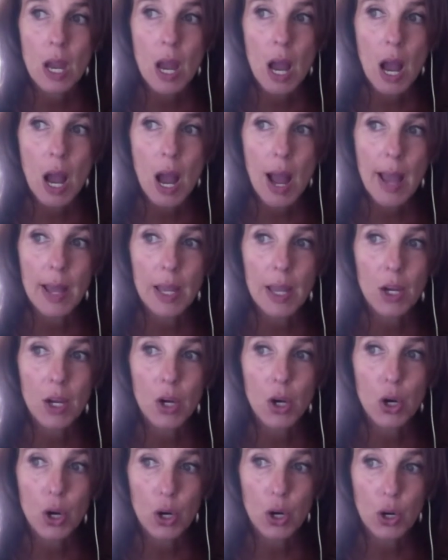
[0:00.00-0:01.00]
"I
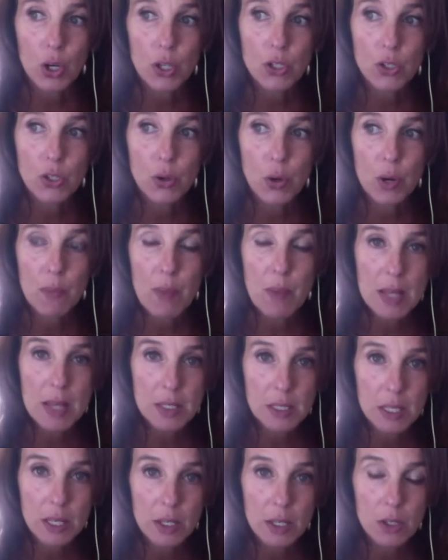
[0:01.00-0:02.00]
heard your
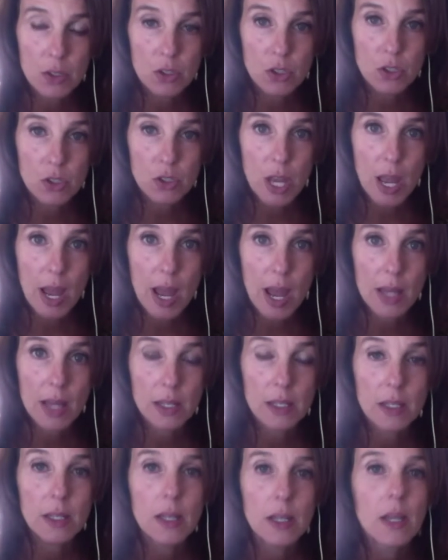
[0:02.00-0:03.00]
message,
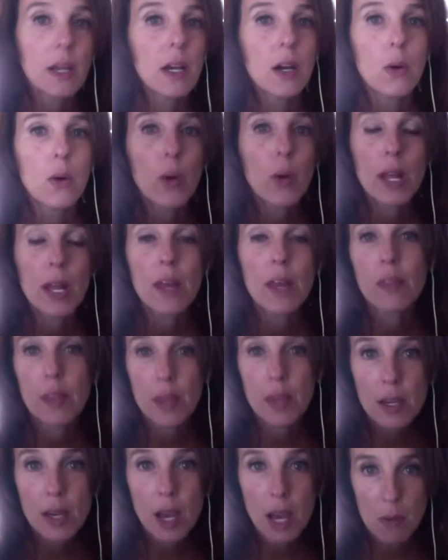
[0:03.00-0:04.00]
and what I
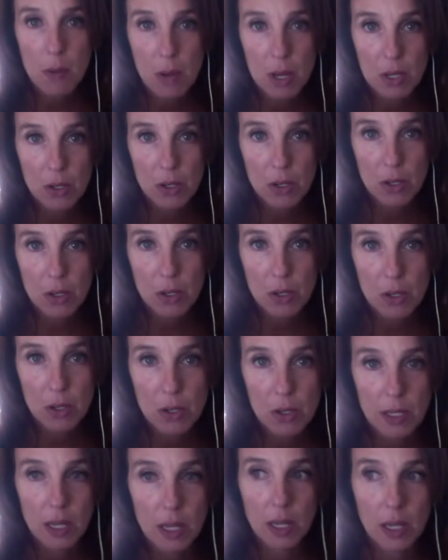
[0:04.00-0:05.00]
think I'm
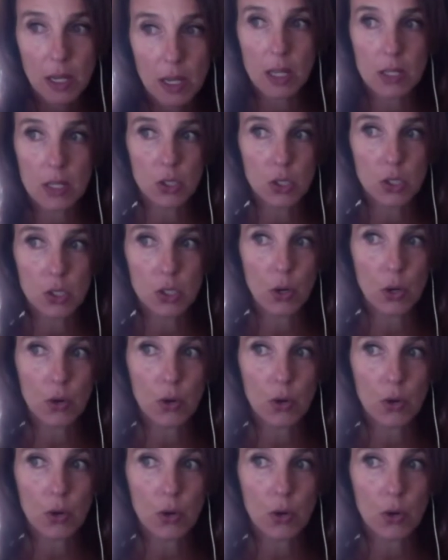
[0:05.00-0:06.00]
understanding is you're
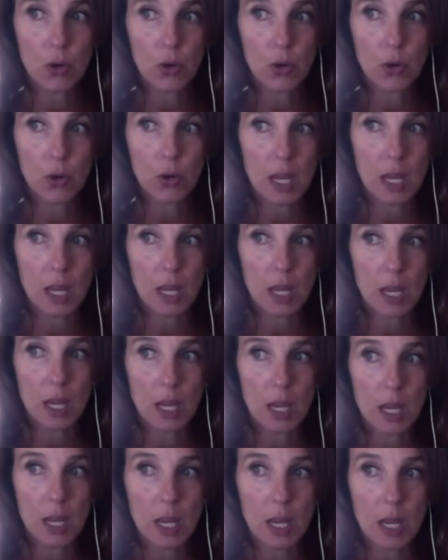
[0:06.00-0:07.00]

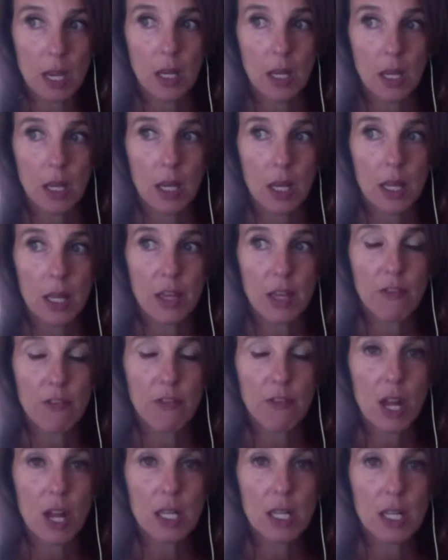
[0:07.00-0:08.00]
requesting the
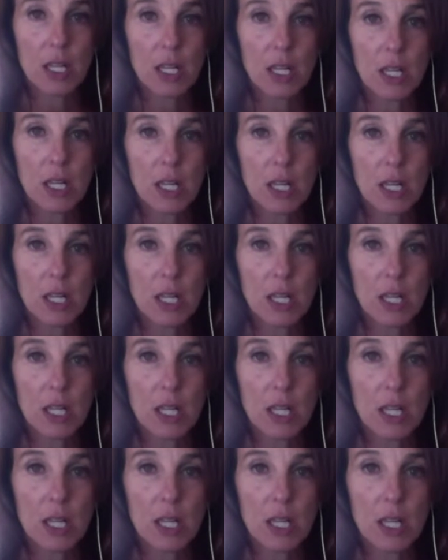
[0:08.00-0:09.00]
front lawn to
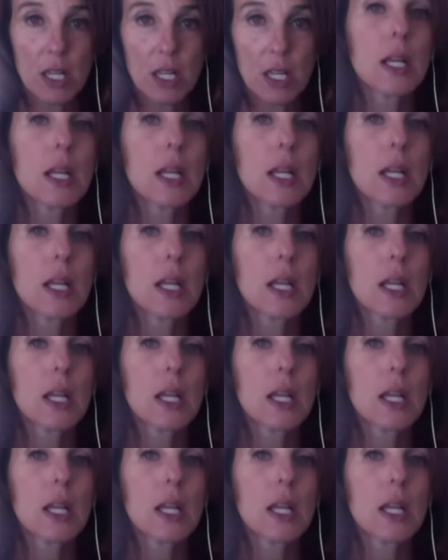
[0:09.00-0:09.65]
be cleaner."